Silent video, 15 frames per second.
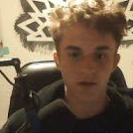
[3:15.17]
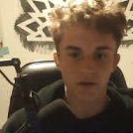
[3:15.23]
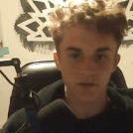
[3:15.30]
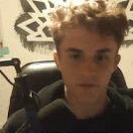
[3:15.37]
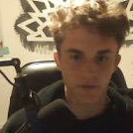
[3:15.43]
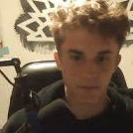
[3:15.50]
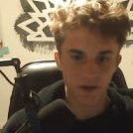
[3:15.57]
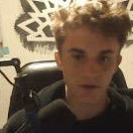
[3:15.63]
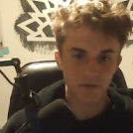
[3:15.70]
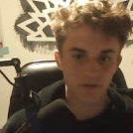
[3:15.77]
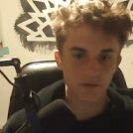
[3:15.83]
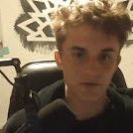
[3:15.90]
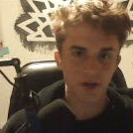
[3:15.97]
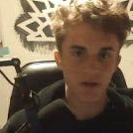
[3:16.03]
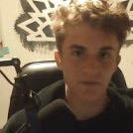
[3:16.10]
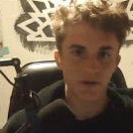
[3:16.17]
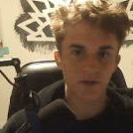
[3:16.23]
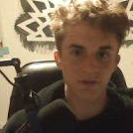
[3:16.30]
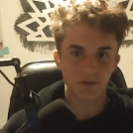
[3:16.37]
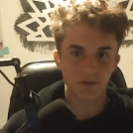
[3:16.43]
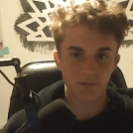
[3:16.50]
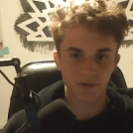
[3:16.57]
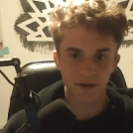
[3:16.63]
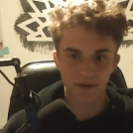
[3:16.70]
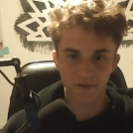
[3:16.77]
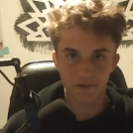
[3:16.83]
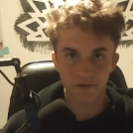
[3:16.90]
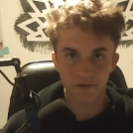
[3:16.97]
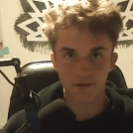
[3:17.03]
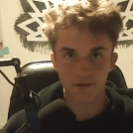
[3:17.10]
If your parents are driving you to
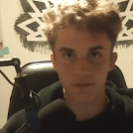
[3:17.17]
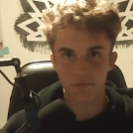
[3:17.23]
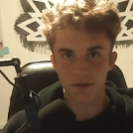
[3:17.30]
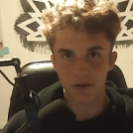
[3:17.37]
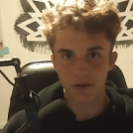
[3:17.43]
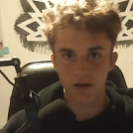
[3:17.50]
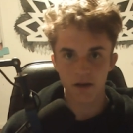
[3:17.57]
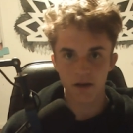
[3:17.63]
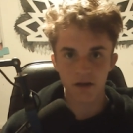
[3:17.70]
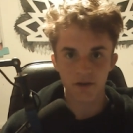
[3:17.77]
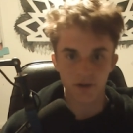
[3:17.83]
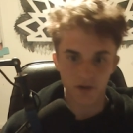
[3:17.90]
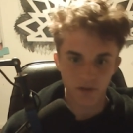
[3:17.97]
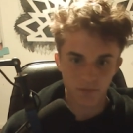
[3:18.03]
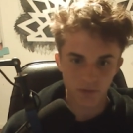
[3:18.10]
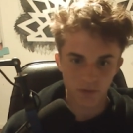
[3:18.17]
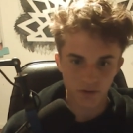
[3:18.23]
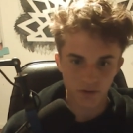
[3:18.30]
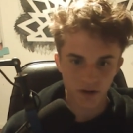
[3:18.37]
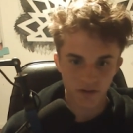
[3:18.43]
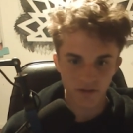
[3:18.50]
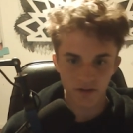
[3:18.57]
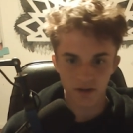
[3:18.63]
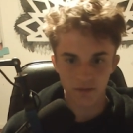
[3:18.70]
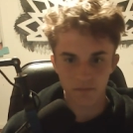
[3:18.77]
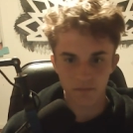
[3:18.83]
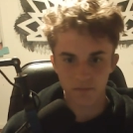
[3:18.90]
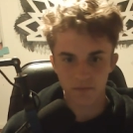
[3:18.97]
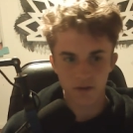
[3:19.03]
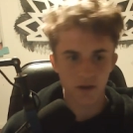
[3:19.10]
practice or something, you're going to procrastinate.
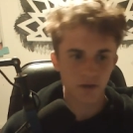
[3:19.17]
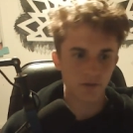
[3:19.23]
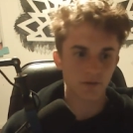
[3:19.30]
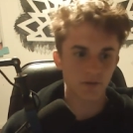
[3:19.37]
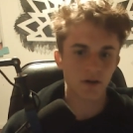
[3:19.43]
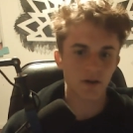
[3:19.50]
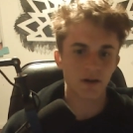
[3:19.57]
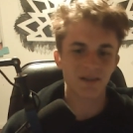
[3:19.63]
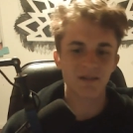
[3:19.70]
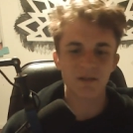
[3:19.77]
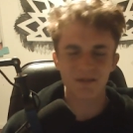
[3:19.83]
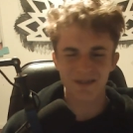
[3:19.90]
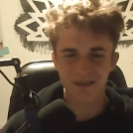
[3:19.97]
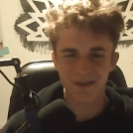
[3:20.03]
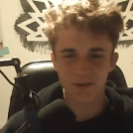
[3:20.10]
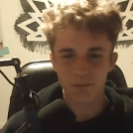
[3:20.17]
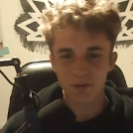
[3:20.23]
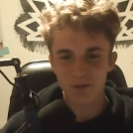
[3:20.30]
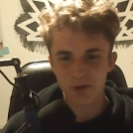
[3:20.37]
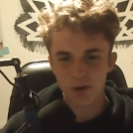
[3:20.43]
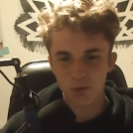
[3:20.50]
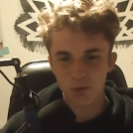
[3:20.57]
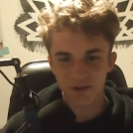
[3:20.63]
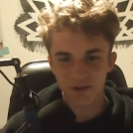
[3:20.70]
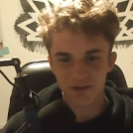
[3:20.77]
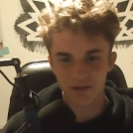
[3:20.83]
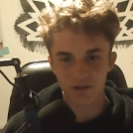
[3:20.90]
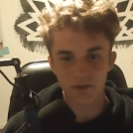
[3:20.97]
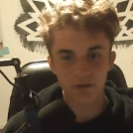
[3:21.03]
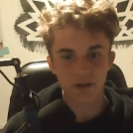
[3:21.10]
You're not going I'm not going to know what to
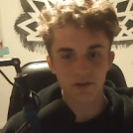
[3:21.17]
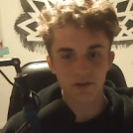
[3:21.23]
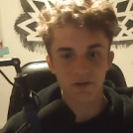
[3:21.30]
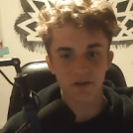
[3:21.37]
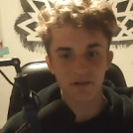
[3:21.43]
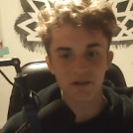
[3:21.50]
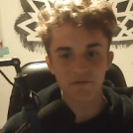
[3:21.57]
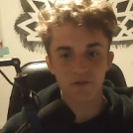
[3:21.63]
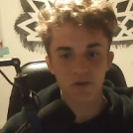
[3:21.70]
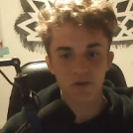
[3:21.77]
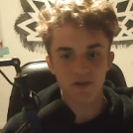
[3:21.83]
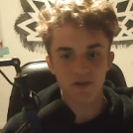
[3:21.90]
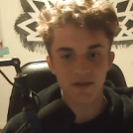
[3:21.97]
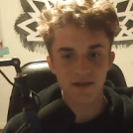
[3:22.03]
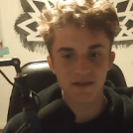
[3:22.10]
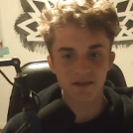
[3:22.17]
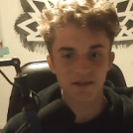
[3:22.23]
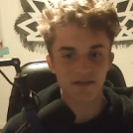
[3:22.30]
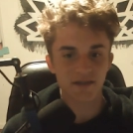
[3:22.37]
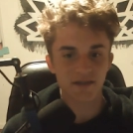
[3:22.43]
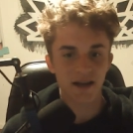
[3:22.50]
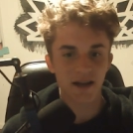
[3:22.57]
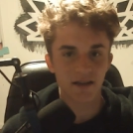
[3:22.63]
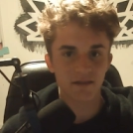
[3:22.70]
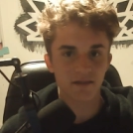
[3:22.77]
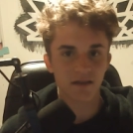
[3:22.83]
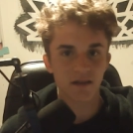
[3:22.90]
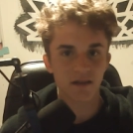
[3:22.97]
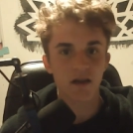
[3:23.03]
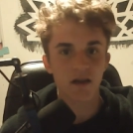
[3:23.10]
do and you can default to the easiest
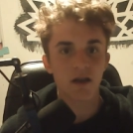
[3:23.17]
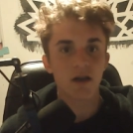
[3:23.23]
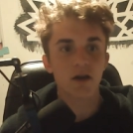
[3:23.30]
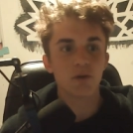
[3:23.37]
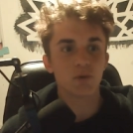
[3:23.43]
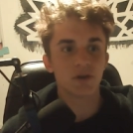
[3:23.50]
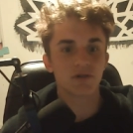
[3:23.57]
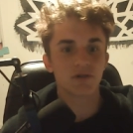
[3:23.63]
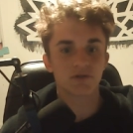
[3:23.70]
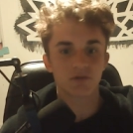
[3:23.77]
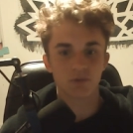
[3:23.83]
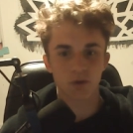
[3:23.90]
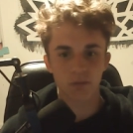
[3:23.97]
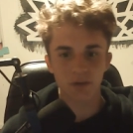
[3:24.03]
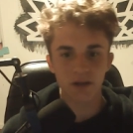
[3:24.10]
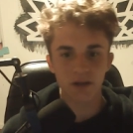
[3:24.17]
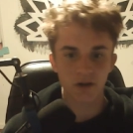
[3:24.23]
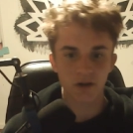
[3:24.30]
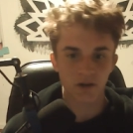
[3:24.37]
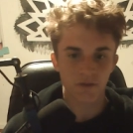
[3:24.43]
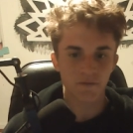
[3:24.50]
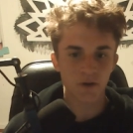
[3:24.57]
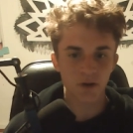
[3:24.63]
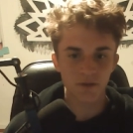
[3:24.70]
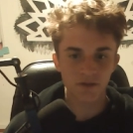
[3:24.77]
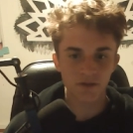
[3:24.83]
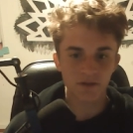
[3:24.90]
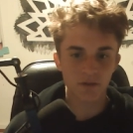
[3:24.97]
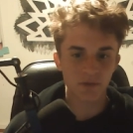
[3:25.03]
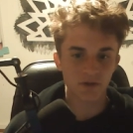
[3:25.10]
task which normally on our phones
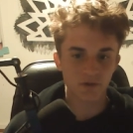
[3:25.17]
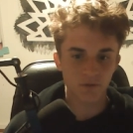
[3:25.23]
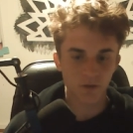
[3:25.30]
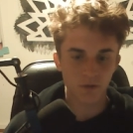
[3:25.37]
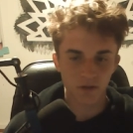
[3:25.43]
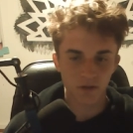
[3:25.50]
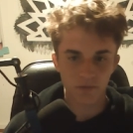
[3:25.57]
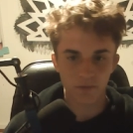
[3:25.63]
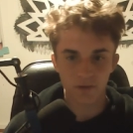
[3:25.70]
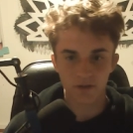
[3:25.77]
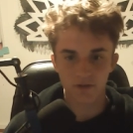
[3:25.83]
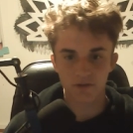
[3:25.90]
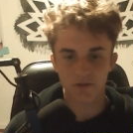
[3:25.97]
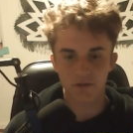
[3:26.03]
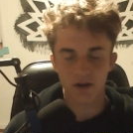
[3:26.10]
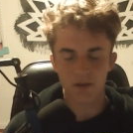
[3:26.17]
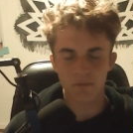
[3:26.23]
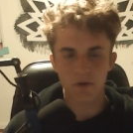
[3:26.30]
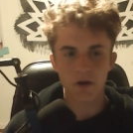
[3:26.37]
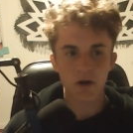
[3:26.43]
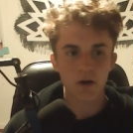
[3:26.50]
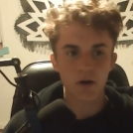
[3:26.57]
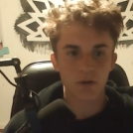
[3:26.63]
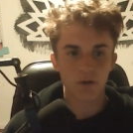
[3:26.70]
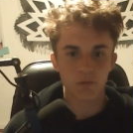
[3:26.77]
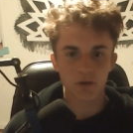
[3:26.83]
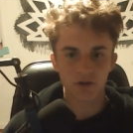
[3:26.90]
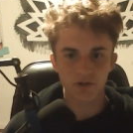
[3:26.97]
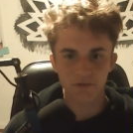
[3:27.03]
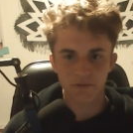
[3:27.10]
is going to be scrolling through Instagram or
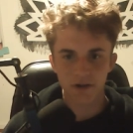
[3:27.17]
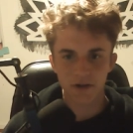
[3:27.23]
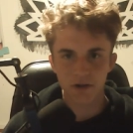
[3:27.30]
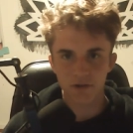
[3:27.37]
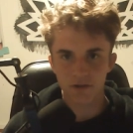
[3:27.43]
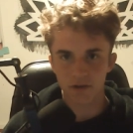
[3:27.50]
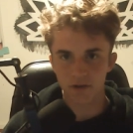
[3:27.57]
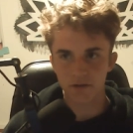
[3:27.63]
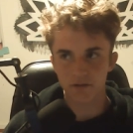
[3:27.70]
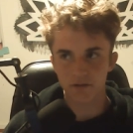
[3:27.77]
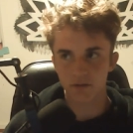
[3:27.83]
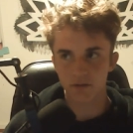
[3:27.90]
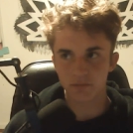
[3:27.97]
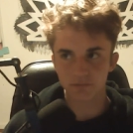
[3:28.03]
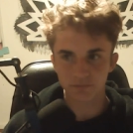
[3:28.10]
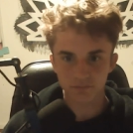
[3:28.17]
watching videos on YouTube.